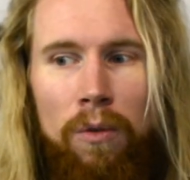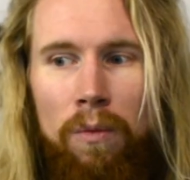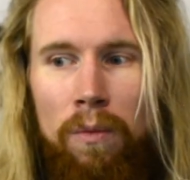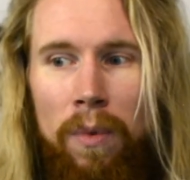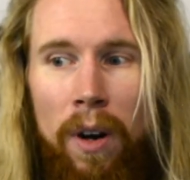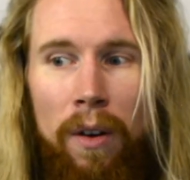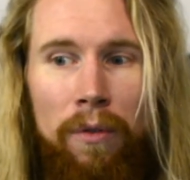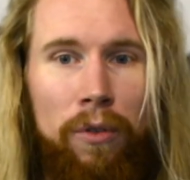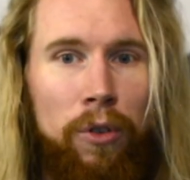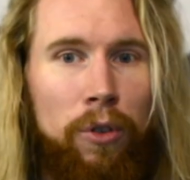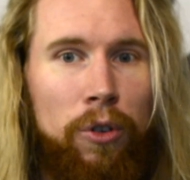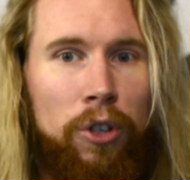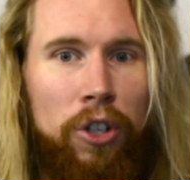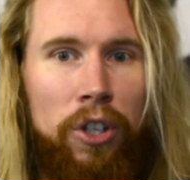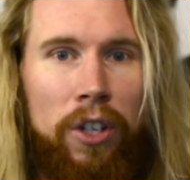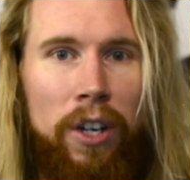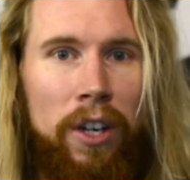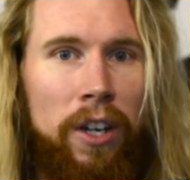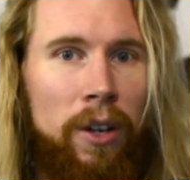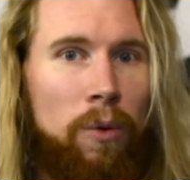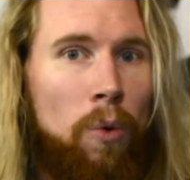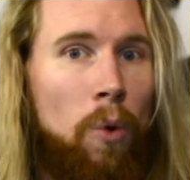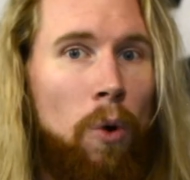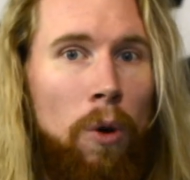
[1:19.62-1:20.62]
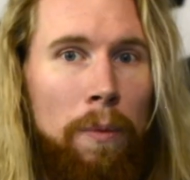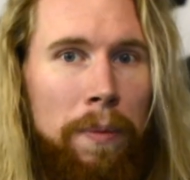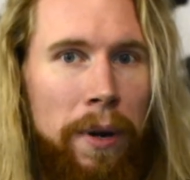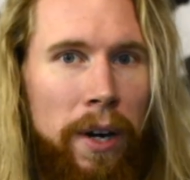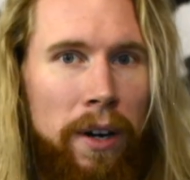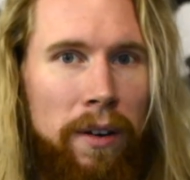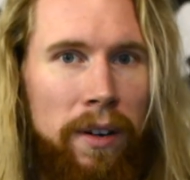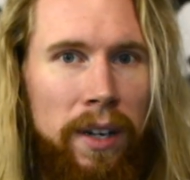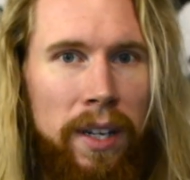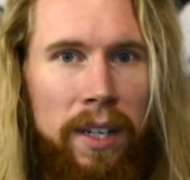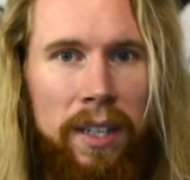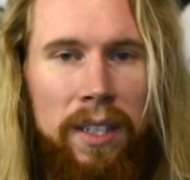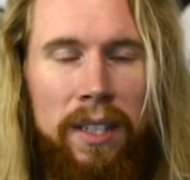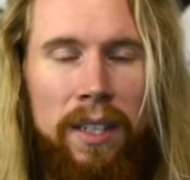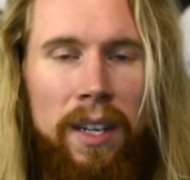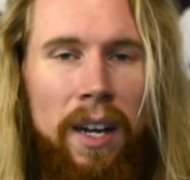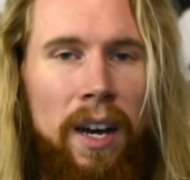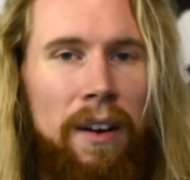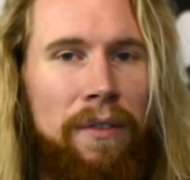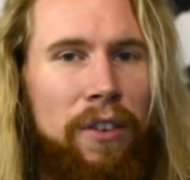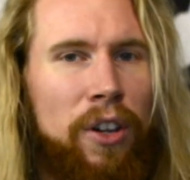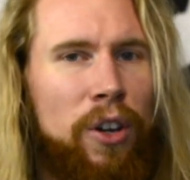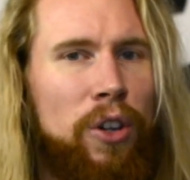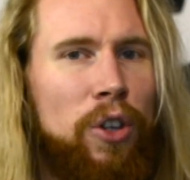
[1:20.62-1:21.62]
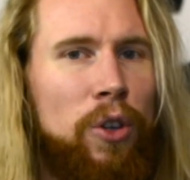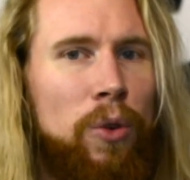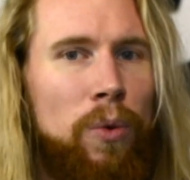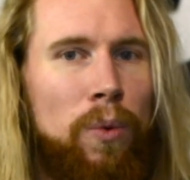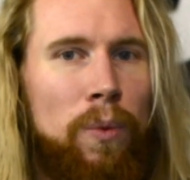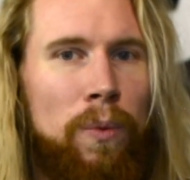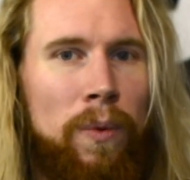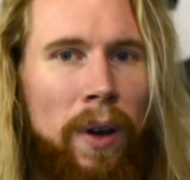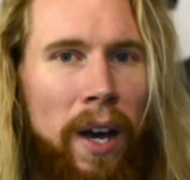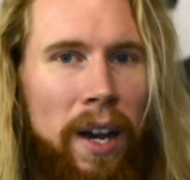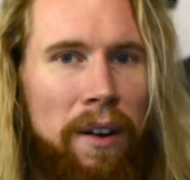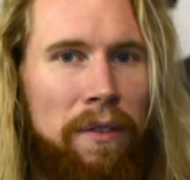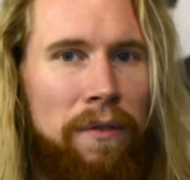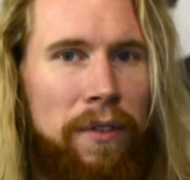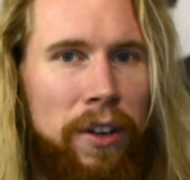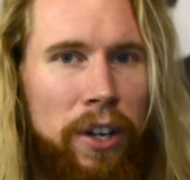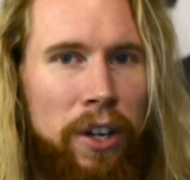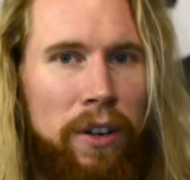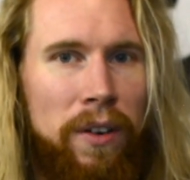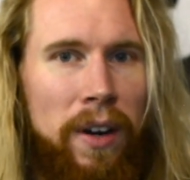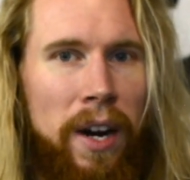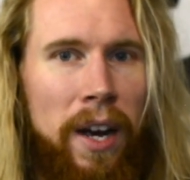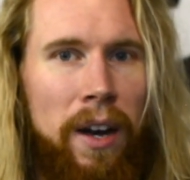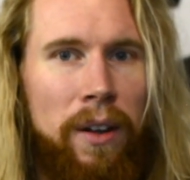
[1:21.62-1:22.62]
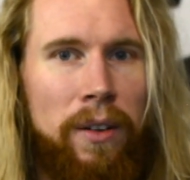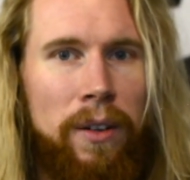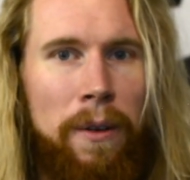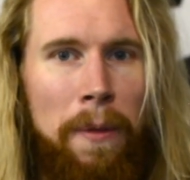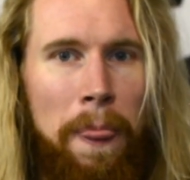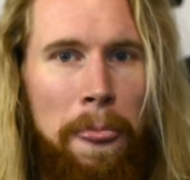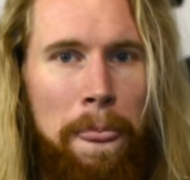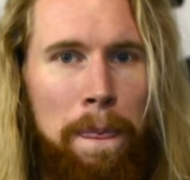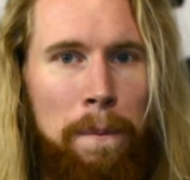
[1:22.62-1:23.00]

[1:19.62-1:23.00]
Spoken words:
Revolutionary War period stuff, you've got to figure out